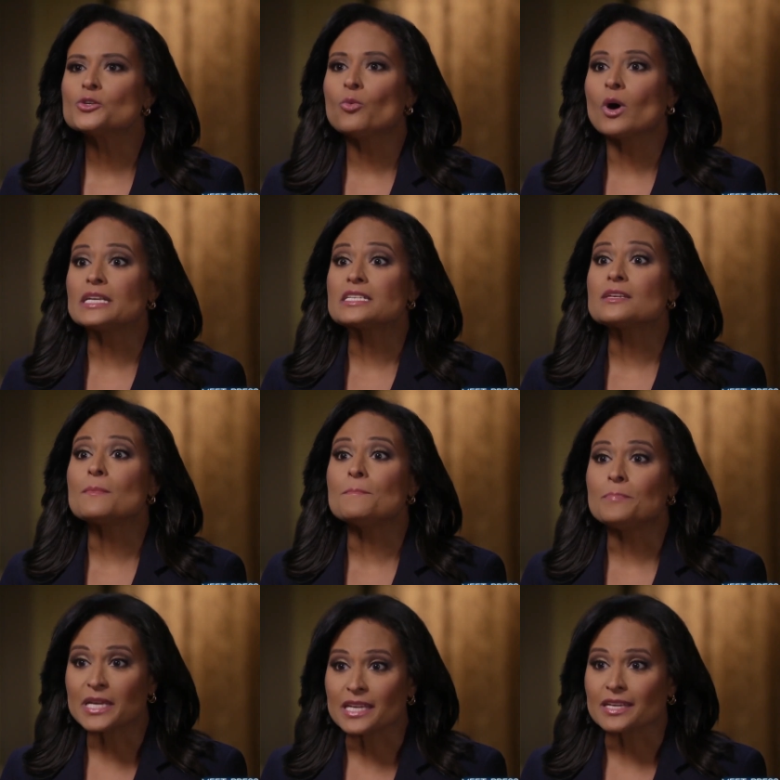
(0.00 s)
do you want to
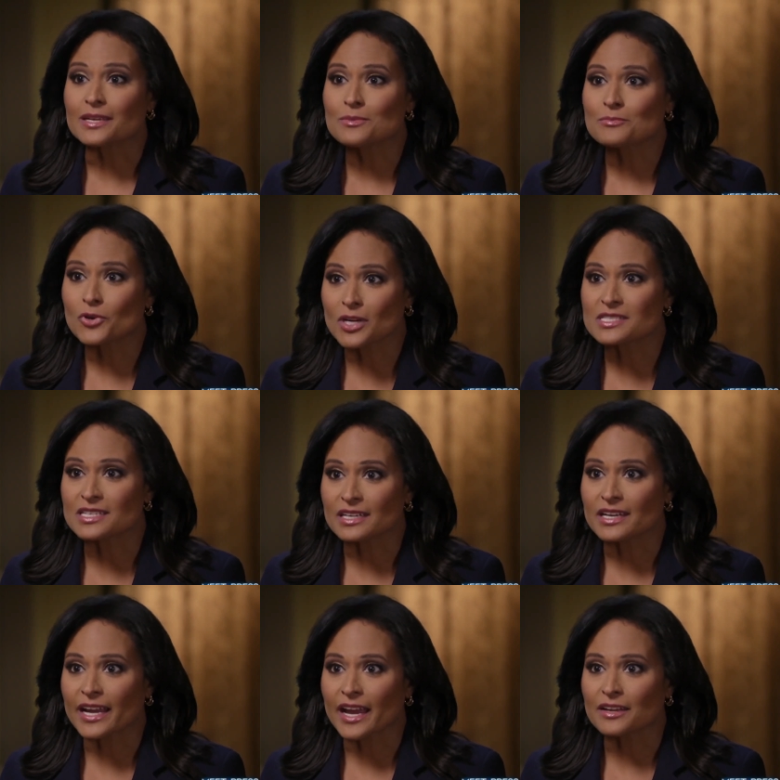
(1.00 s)
be
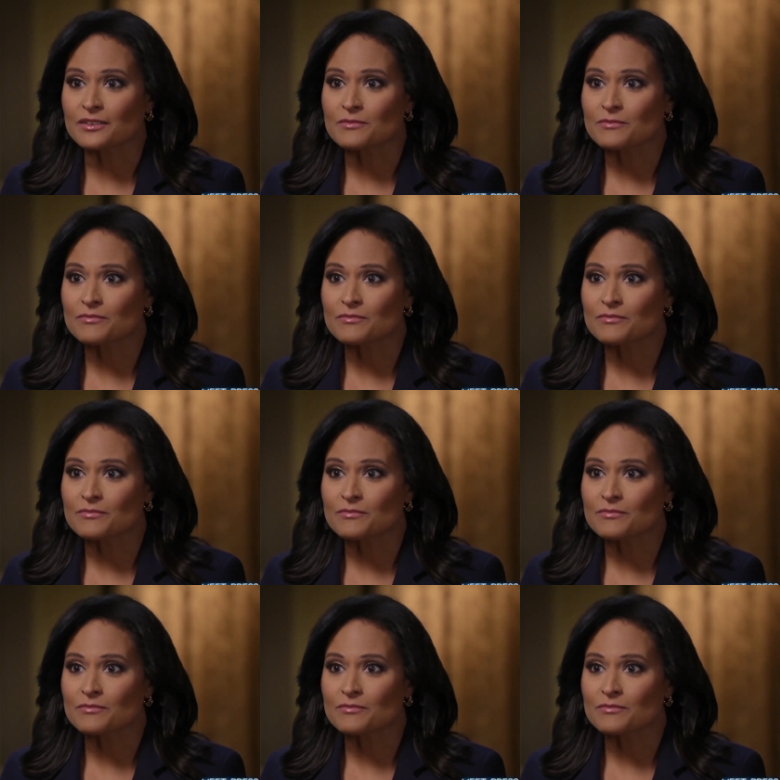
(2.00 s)
president again?